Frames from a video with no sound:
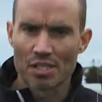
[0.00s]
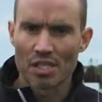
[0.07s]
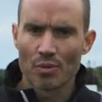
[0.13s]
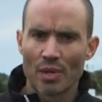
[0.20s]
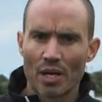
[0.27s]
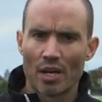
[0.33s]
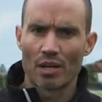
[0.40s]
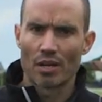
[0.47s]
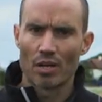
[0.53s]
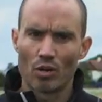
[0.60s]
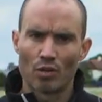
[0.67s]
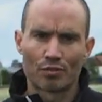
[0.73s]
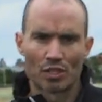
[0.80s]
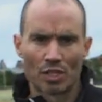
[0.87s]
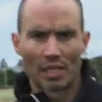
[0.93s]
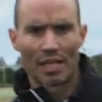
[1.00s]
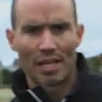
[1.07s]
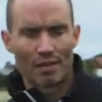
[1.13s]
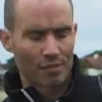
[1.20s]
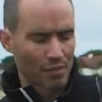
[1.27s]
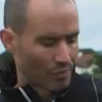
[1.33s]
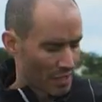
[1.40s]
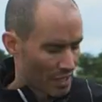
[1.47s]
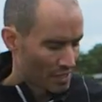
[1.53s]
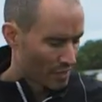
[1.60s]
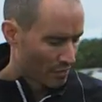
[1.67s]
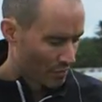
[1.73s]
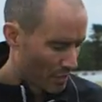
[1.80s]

Here we are off to the left of the 18th